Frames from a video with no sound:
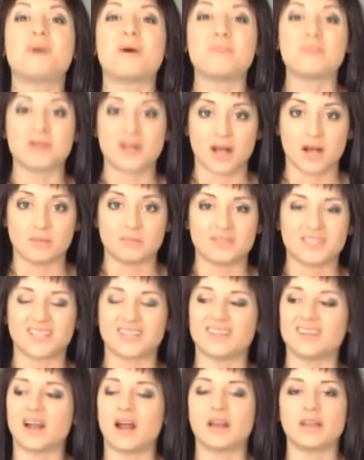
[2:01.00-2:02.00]
bump it up, to
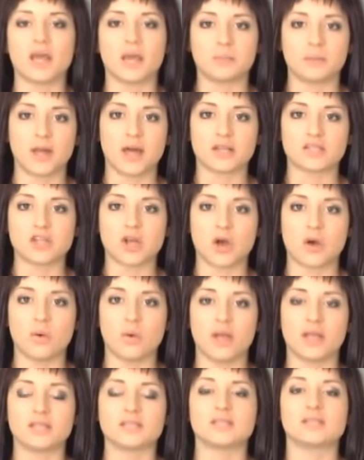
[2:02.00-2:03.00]
get out of that plateau
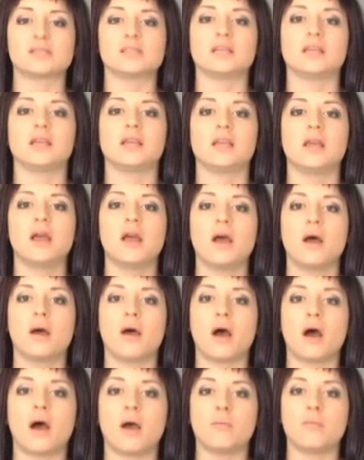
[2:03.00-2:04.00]
and to see
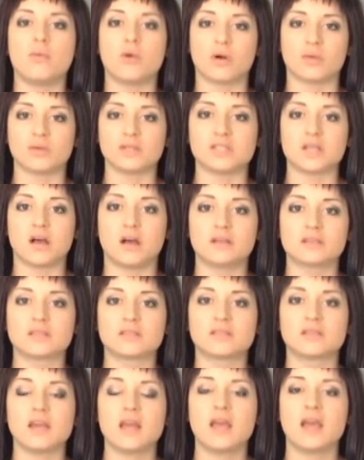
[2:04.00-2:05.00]
more
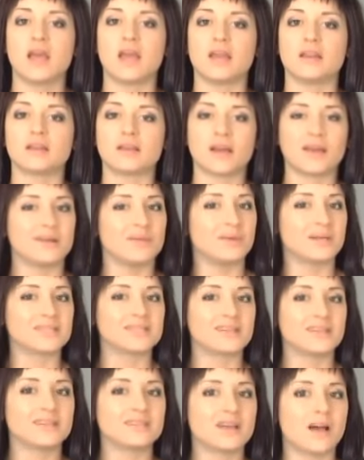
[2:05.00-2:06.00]
results and to kind of mix
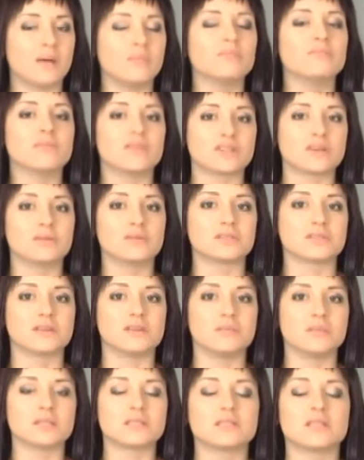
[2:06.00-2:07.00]
things up. It's always good
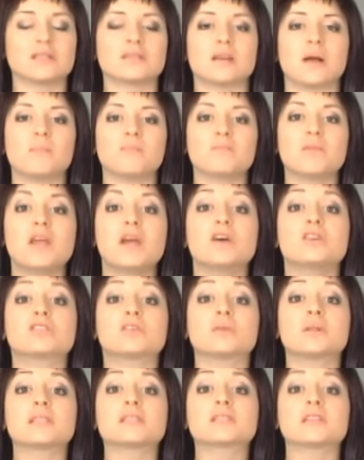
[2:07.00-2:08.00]
to mix things up.
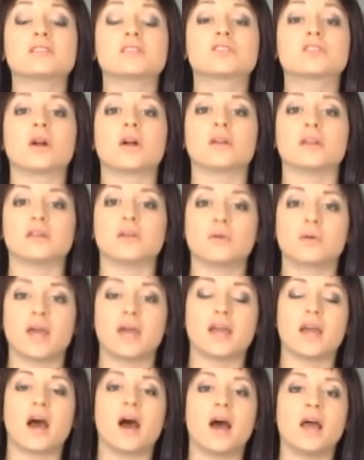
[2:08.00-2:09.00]
So let's get started,
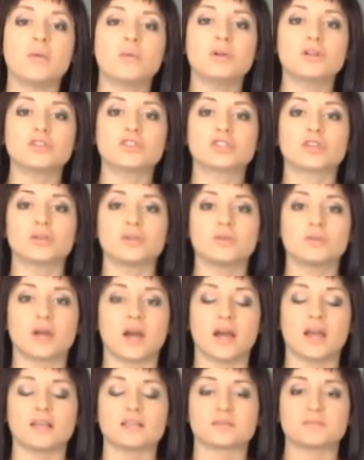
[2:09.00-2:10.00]
okay? I want to show you
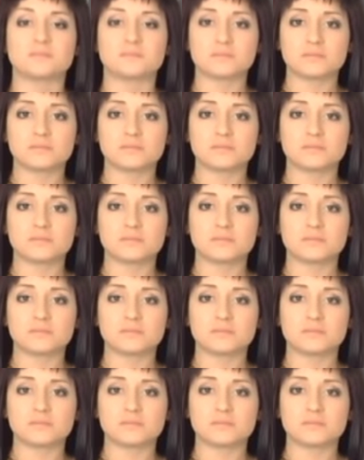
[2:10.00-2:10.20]
guys,